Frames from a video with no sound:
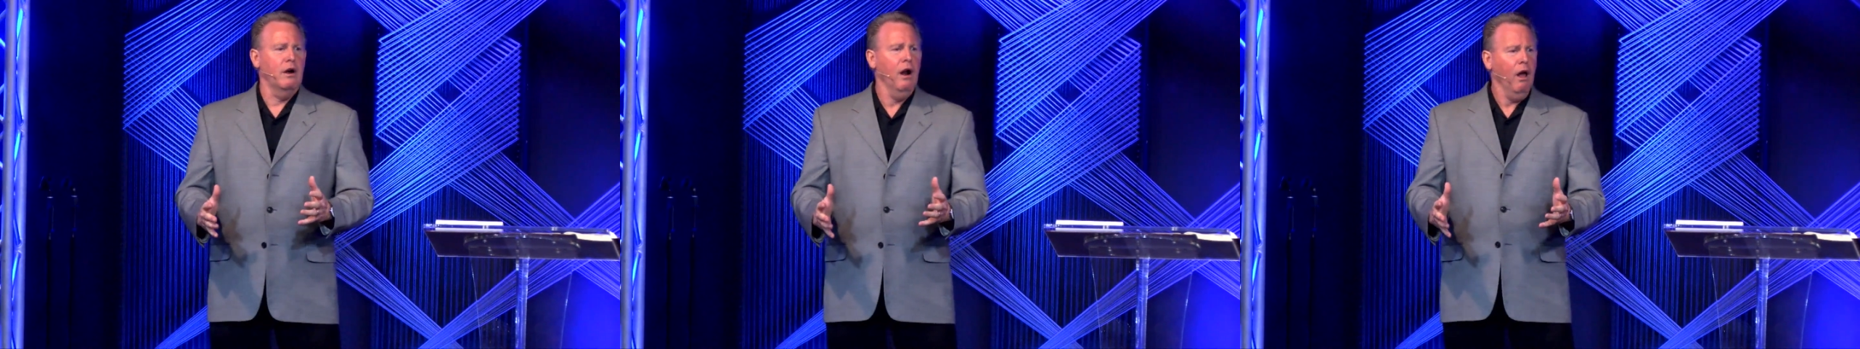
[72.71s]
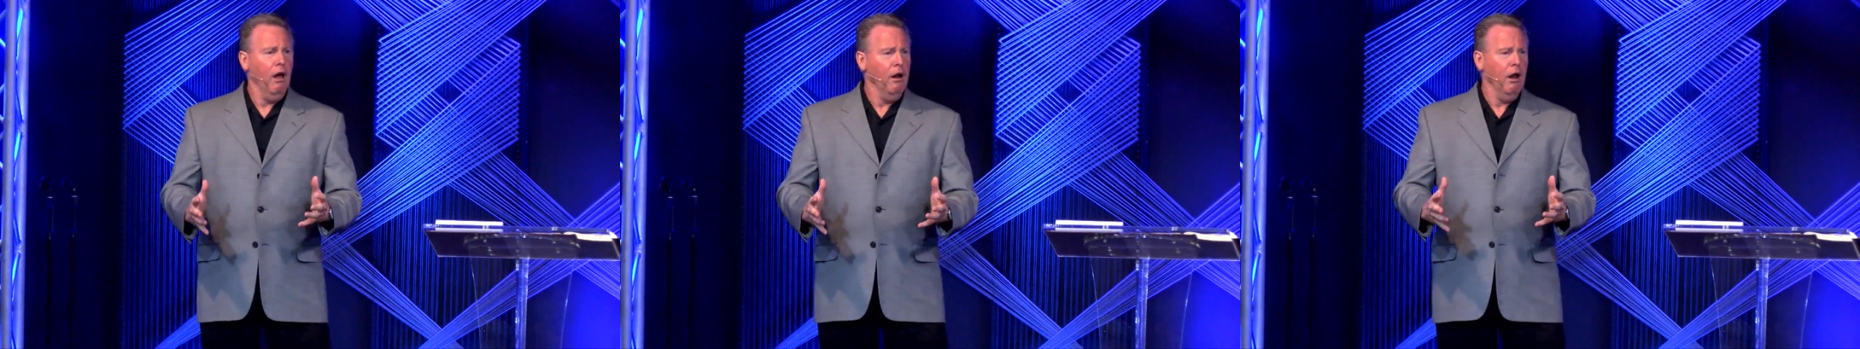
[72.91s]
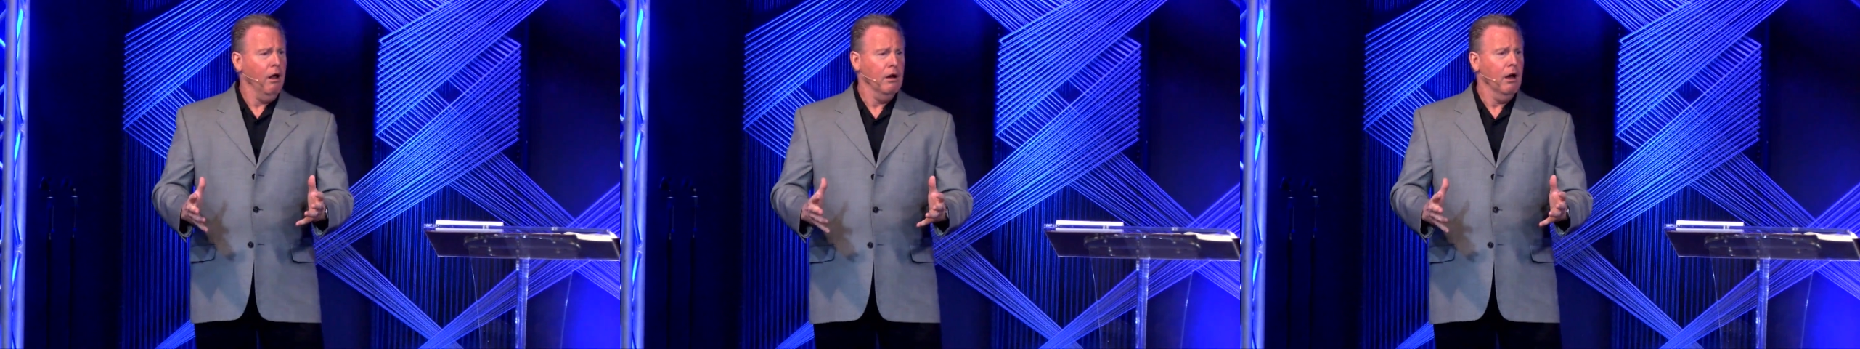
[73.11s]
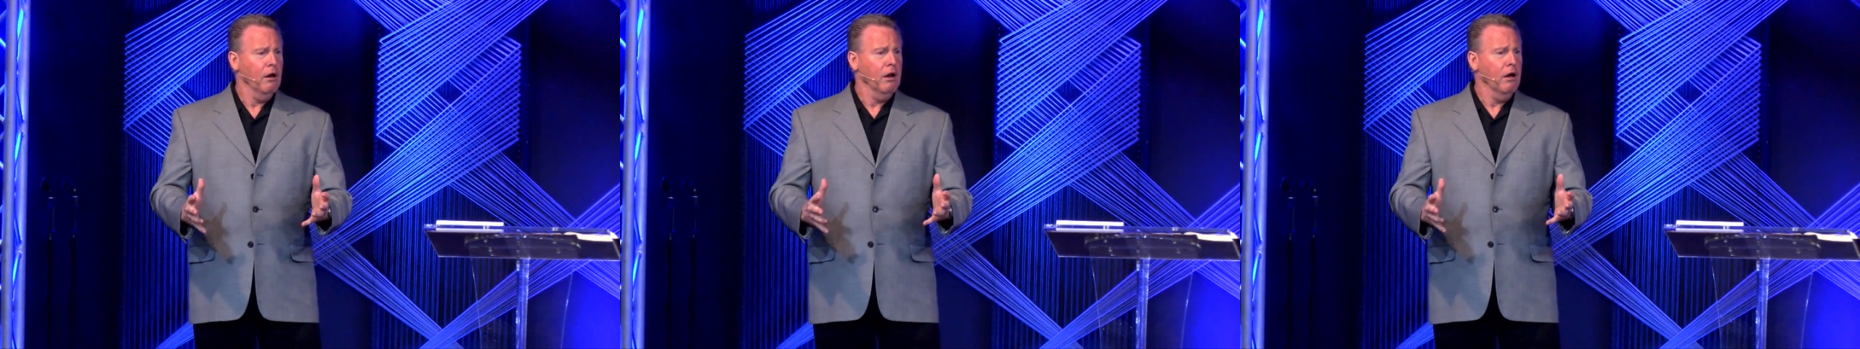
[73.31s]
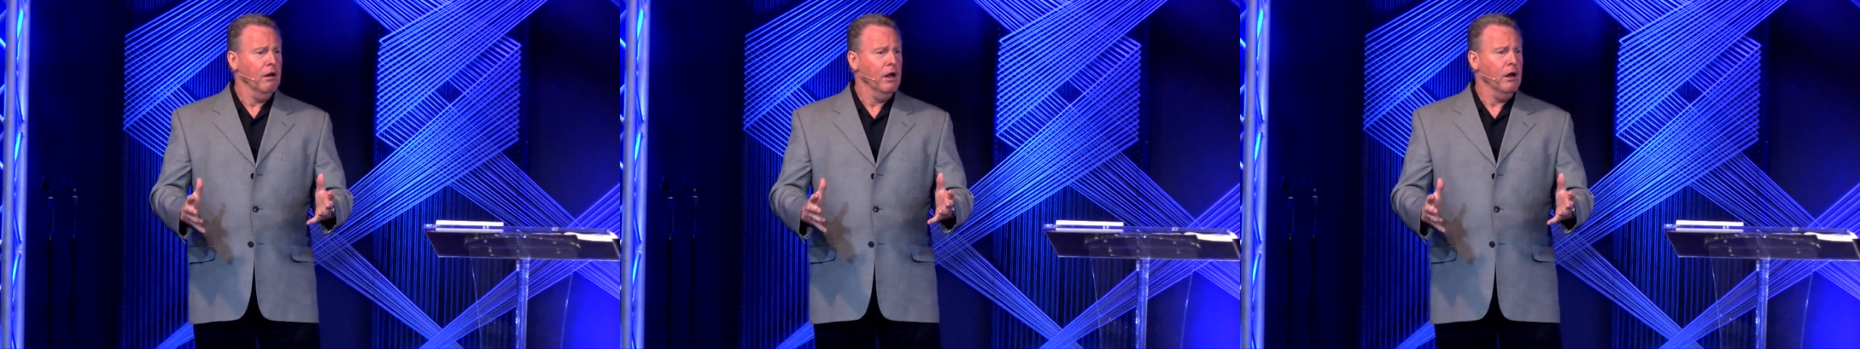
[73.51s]

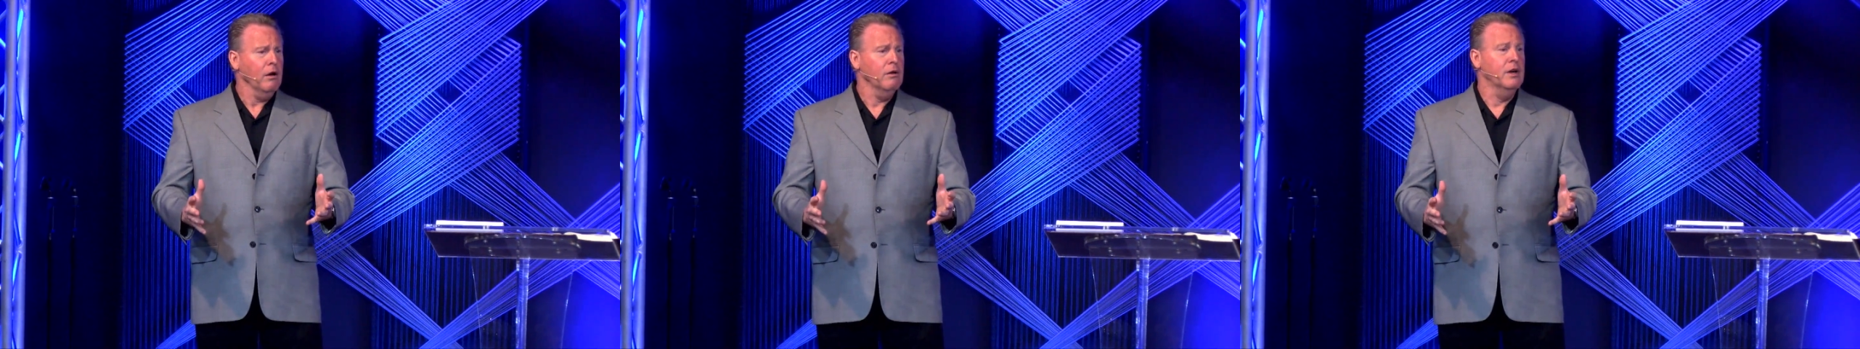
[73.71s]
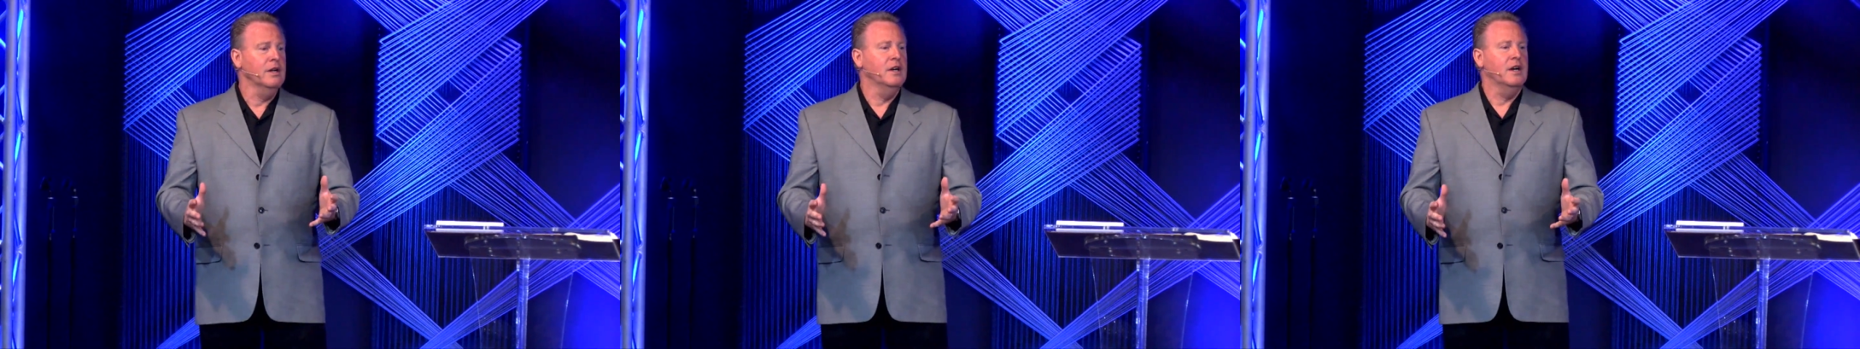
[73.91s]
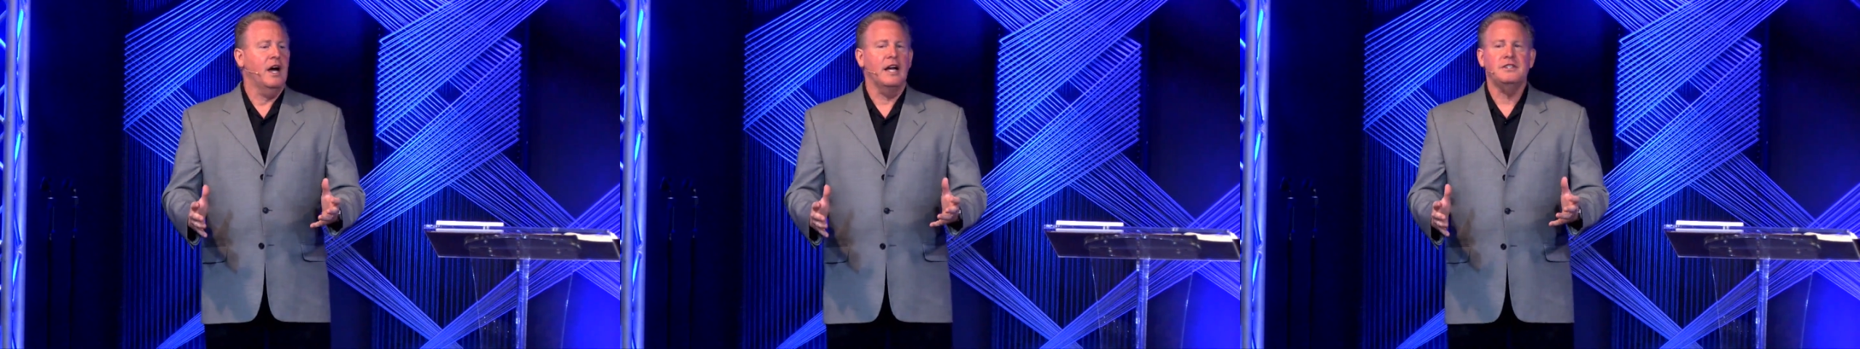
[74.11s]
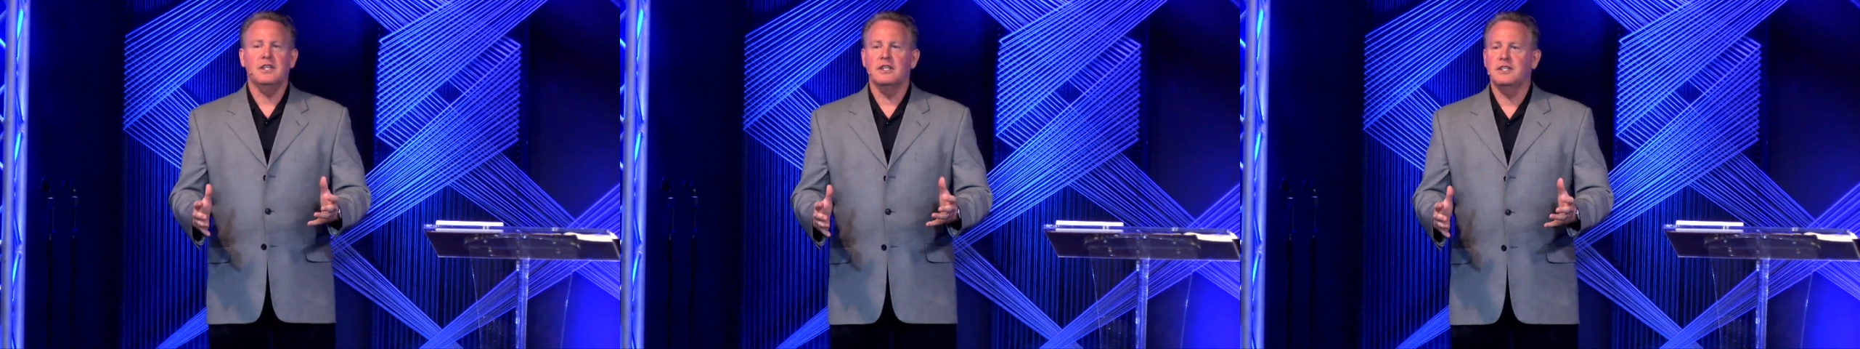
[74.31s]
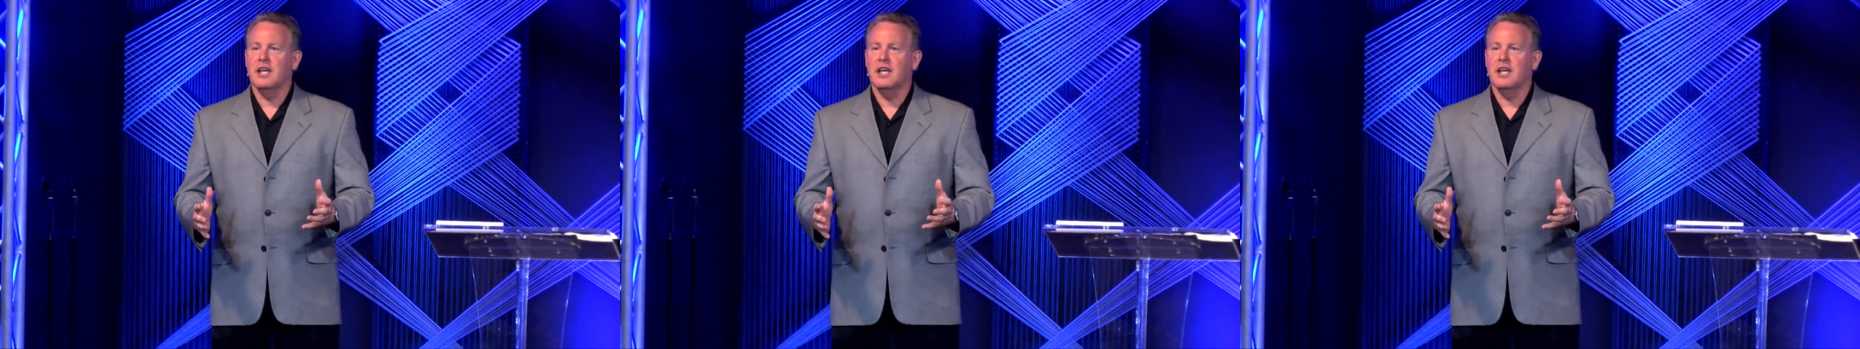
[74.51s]
No. I said,